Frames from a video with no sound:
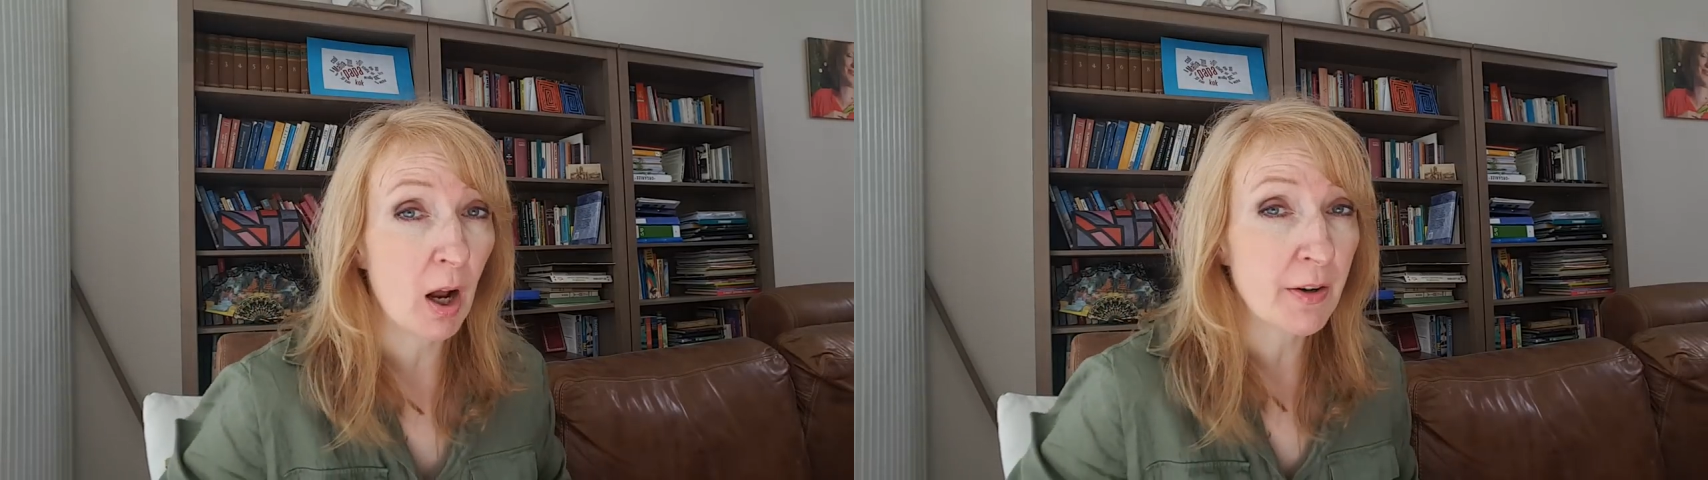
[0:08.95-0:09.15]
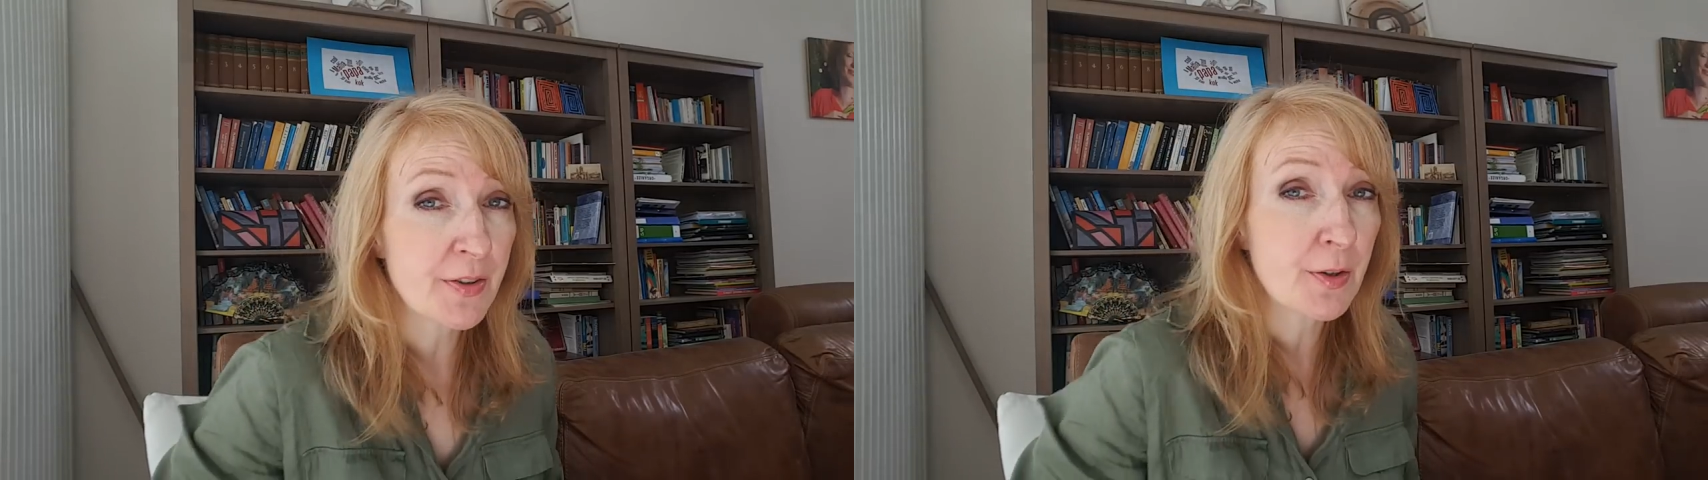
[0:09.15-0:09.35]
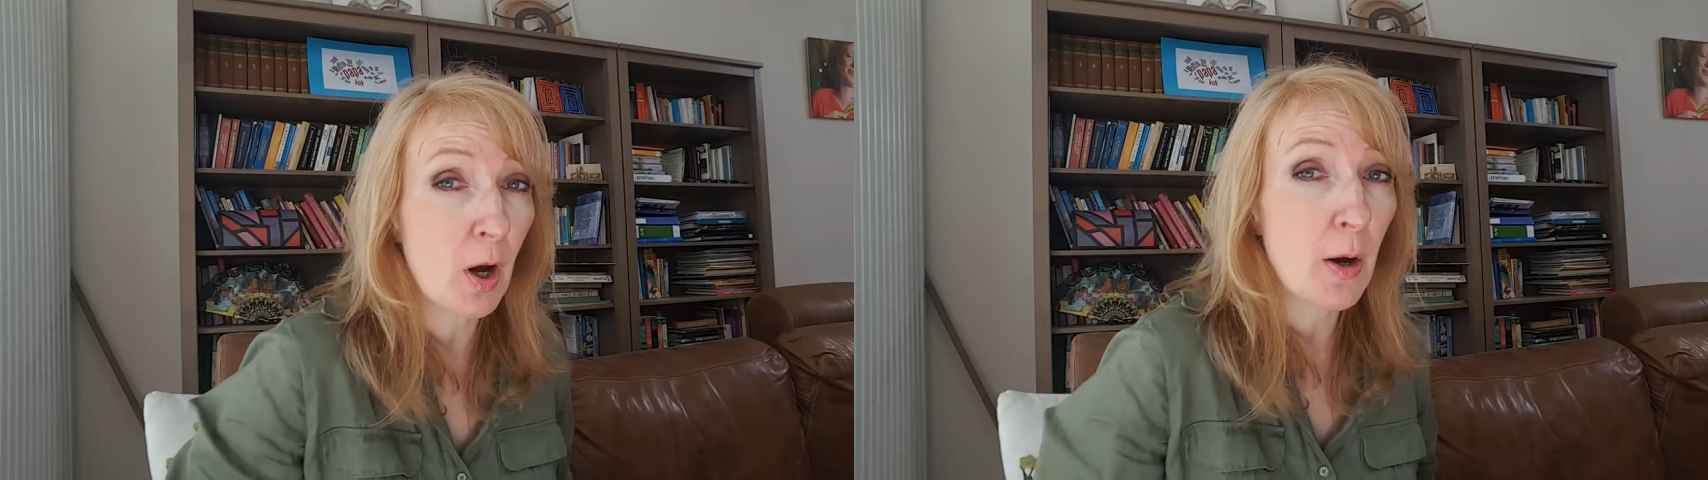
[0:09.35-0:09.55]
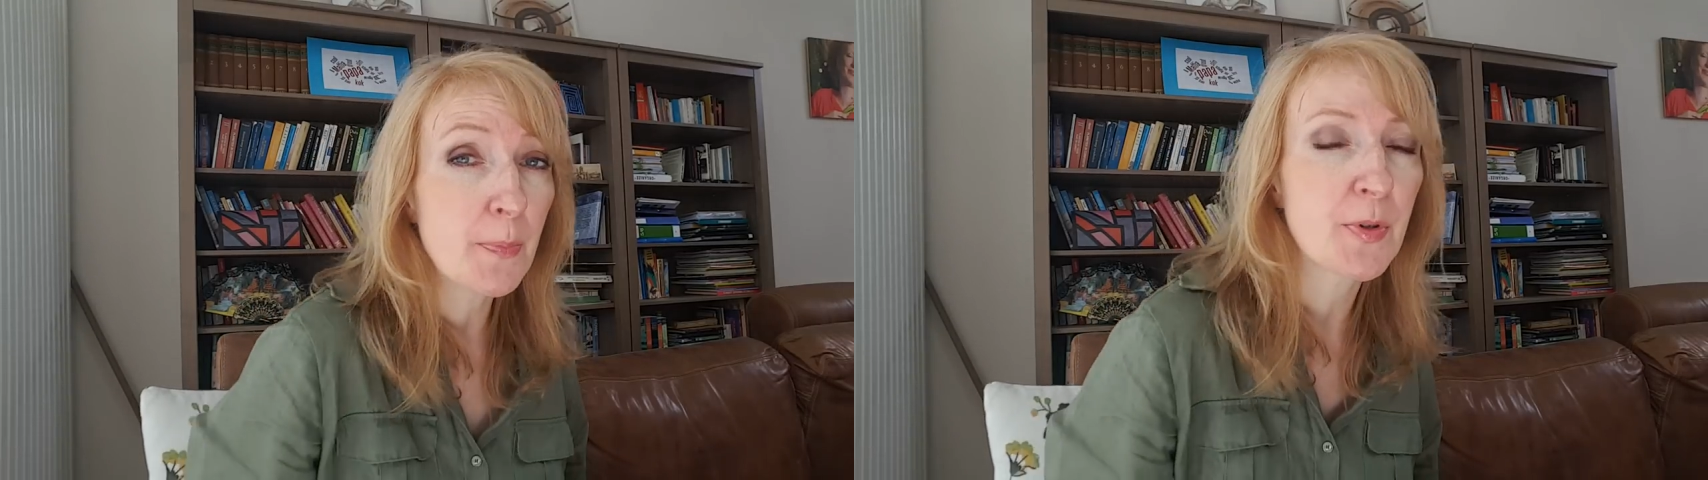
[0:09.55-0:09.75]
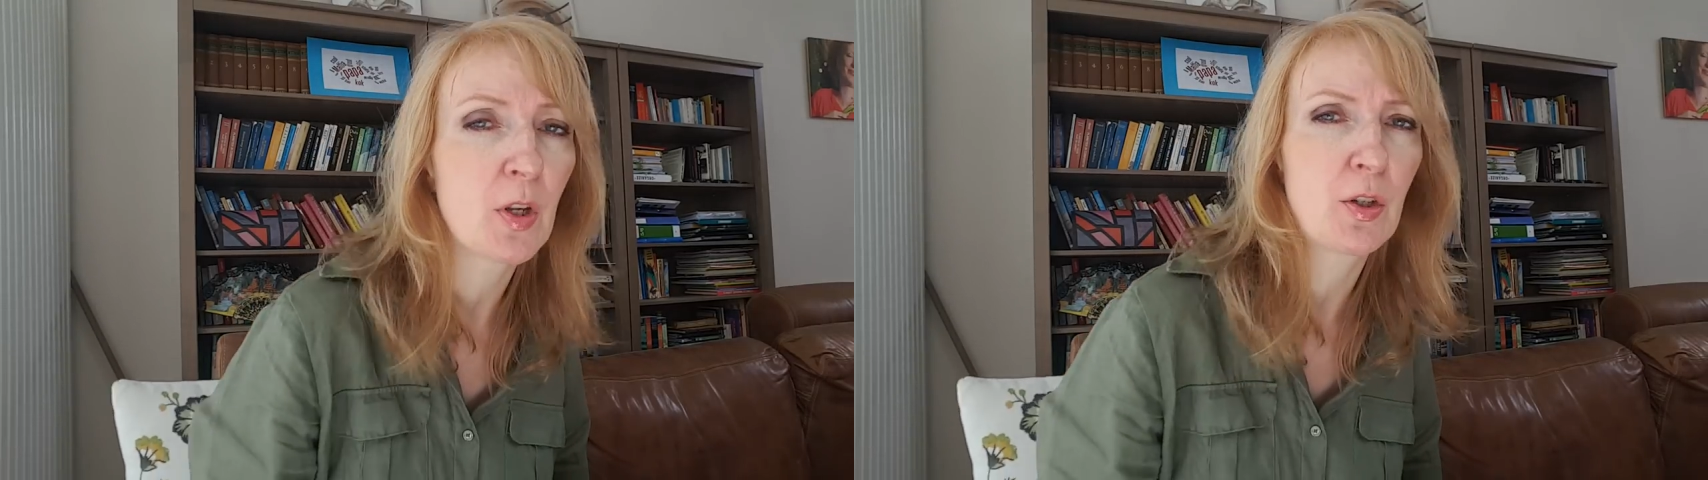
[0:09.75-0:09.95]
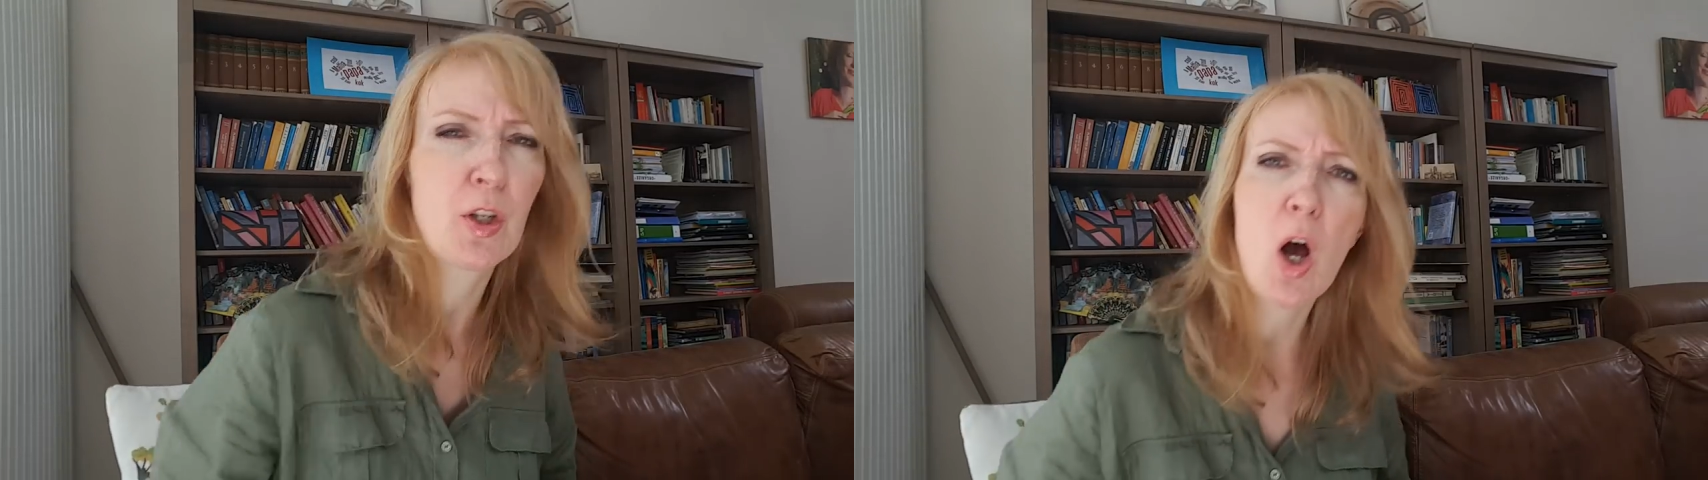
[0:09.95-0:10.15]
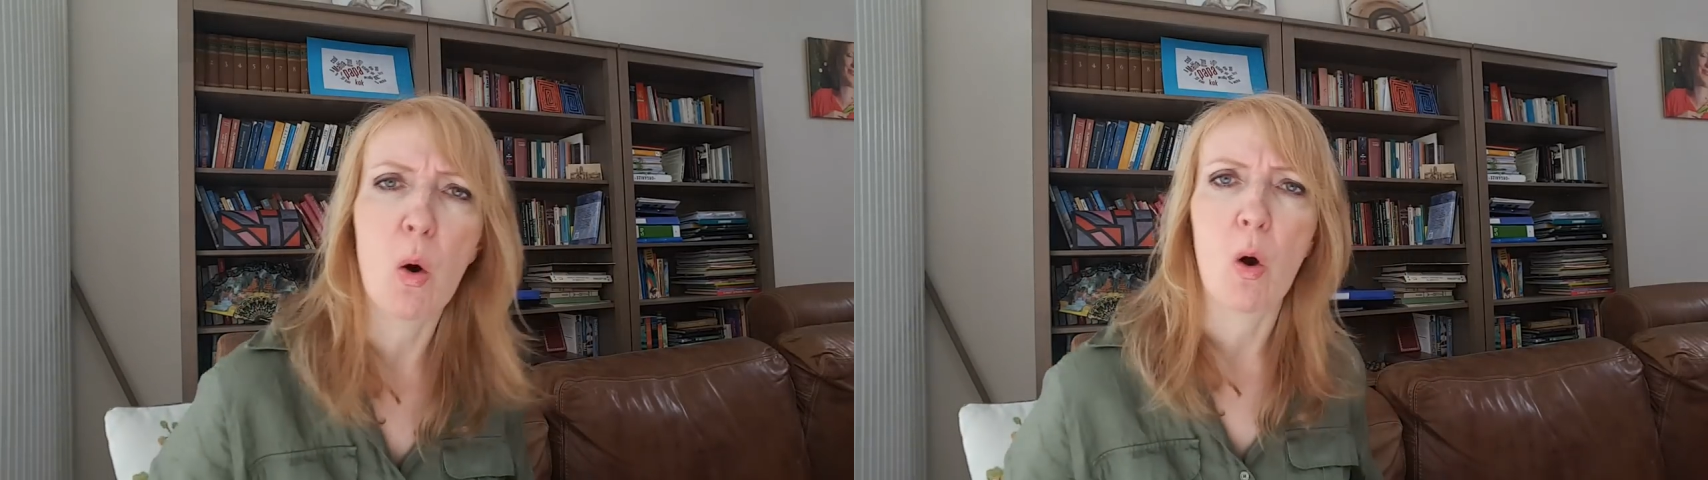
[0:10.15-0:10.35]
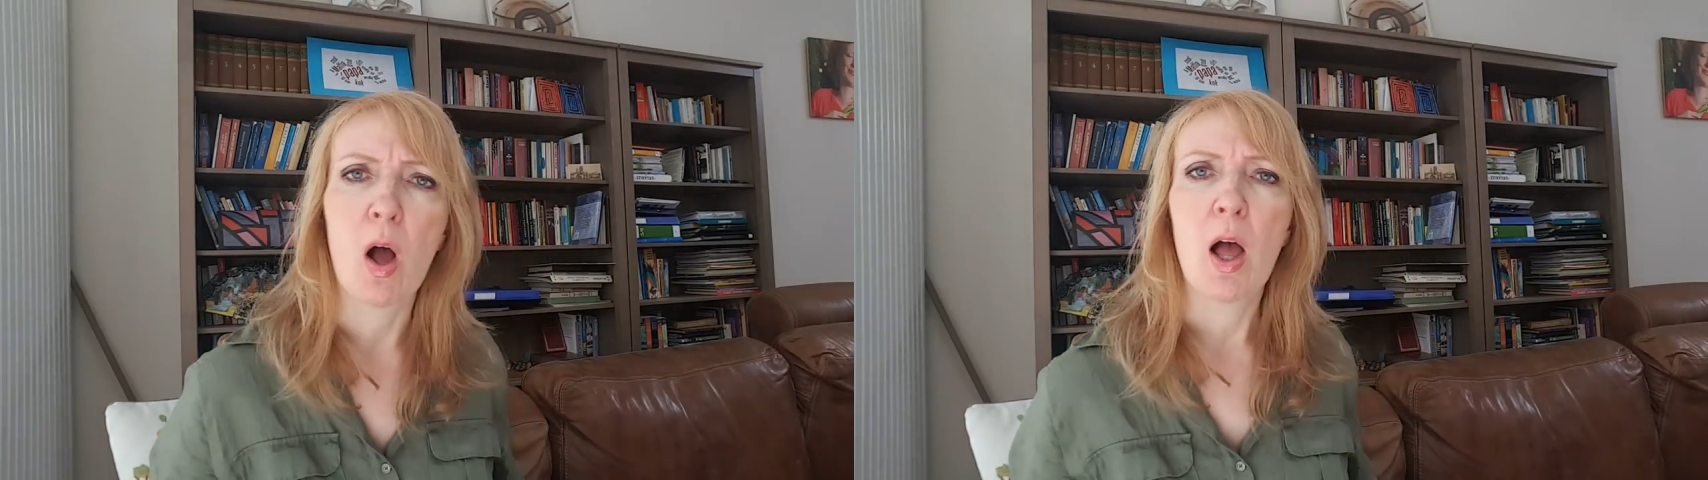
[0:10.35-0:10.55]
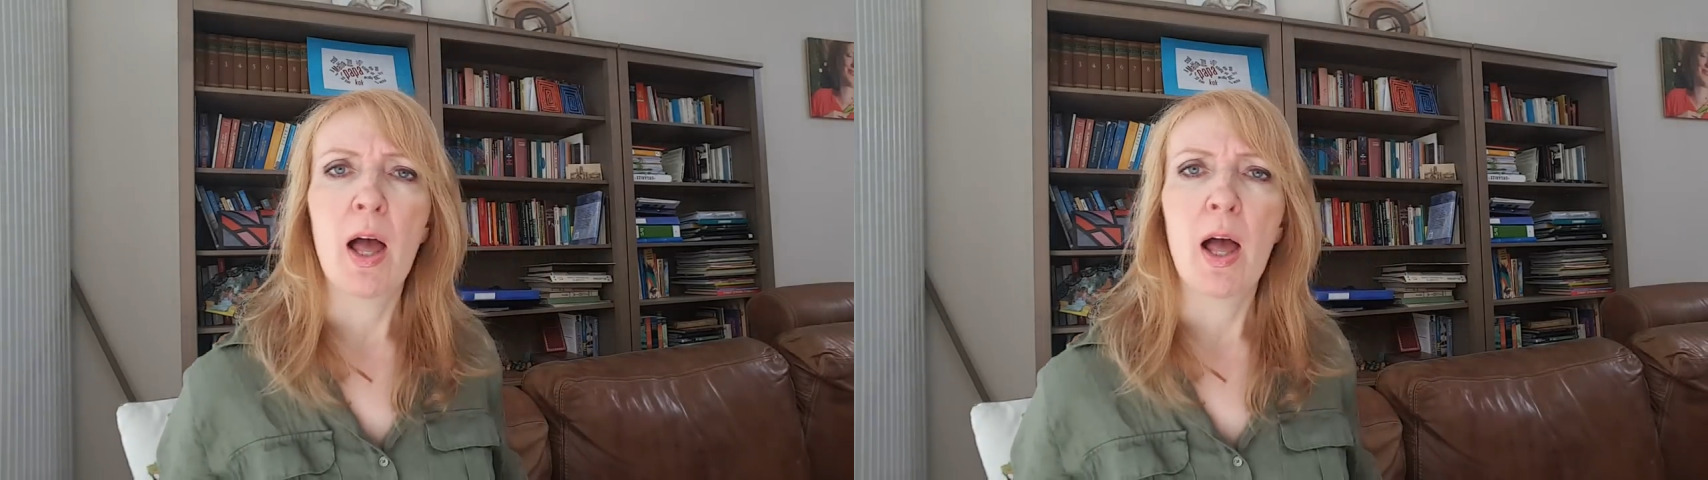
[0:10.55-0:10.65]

horoscopes. So